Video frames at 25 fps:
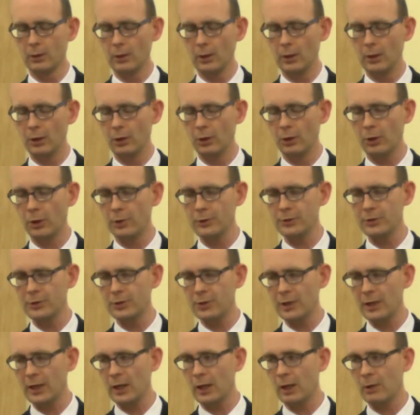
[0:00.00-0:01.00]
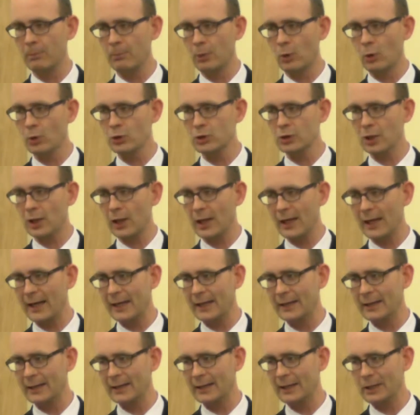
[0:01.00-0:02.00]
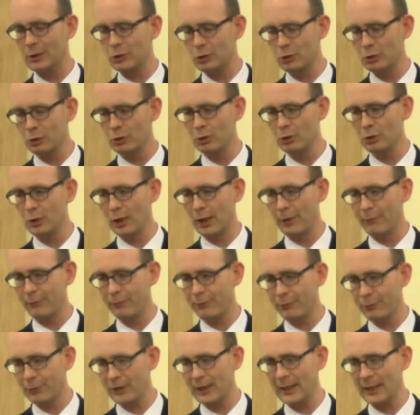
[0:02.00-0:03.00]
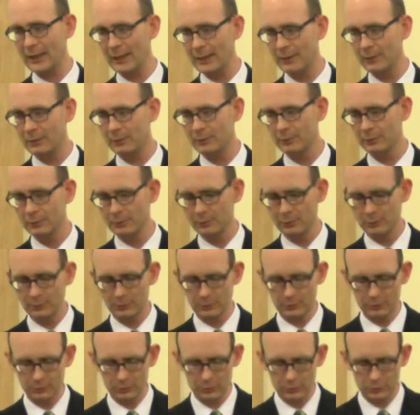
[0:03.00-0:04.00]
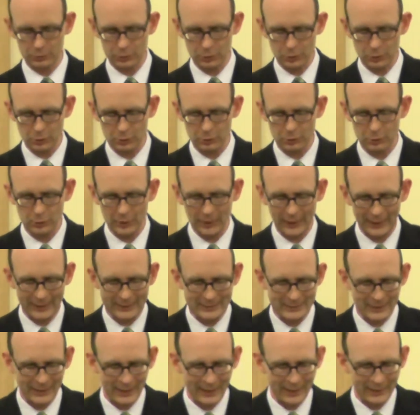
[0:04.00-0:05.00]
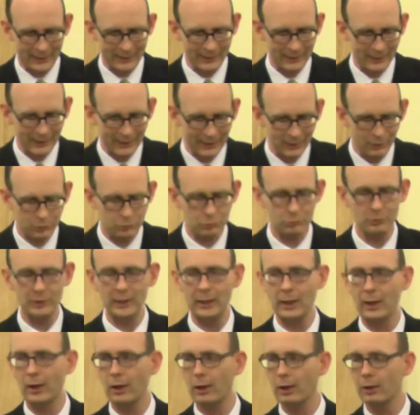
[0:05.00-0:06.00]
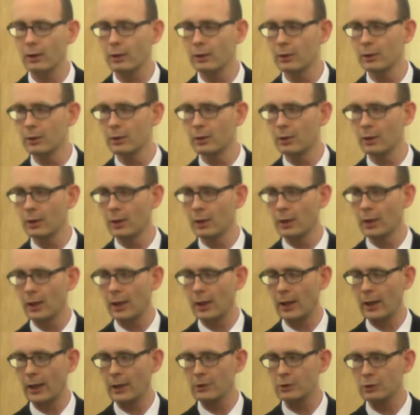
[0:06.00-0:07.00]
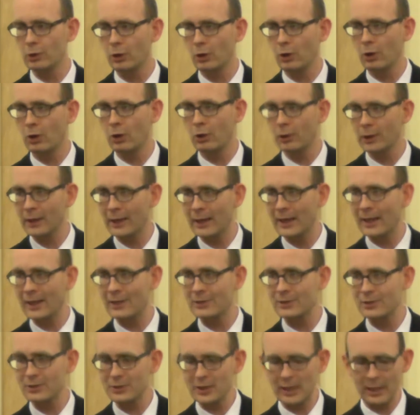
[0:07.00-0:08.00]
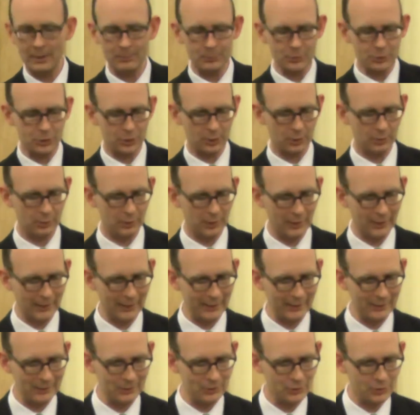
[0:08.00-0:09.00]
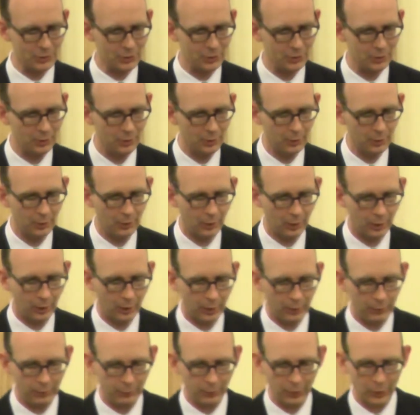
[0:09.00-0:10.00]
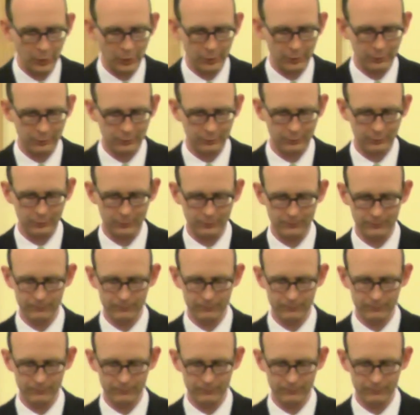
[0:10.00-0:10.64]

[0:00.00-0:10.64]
And thus they are most likely to afraid to attack Israel as long as Samson is around.